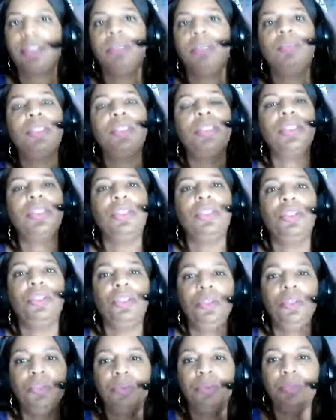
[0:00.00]
They want to see
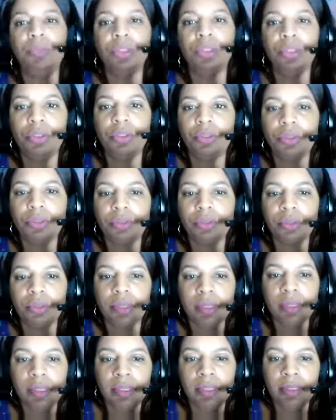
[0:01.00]
you with your
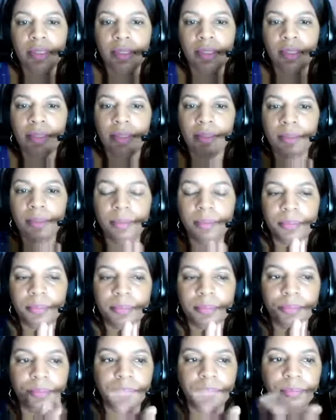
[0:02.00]

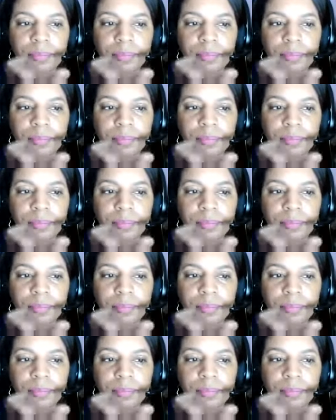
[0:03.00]
um,